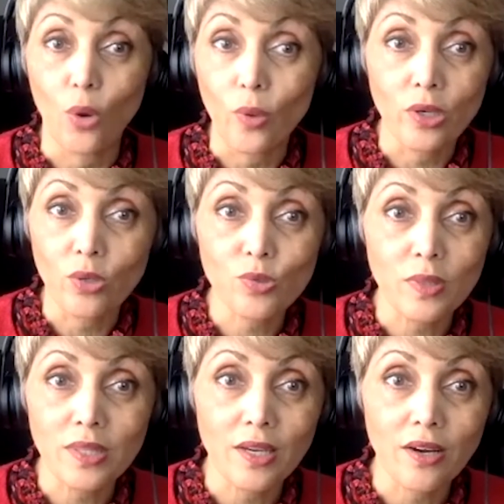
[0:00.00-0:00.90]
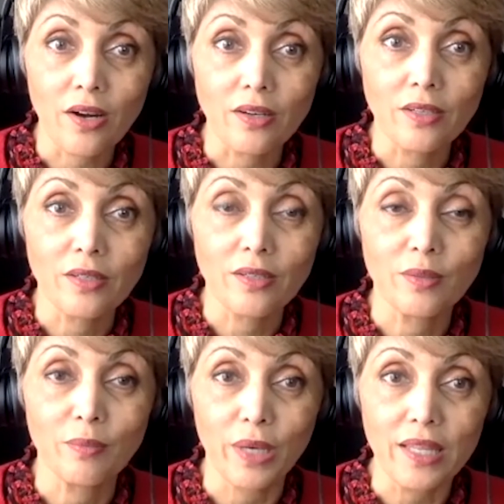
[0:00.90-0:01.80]
No one knows what they are,
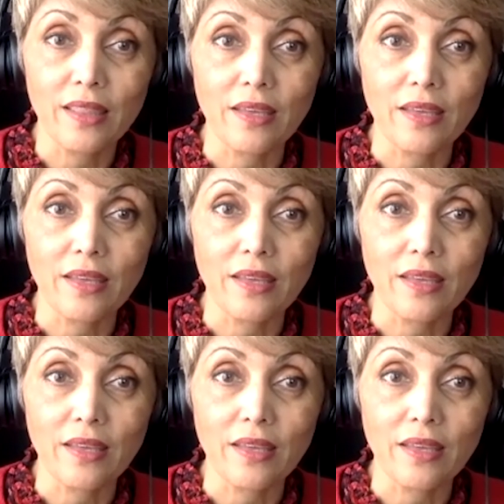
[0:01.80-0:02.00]
But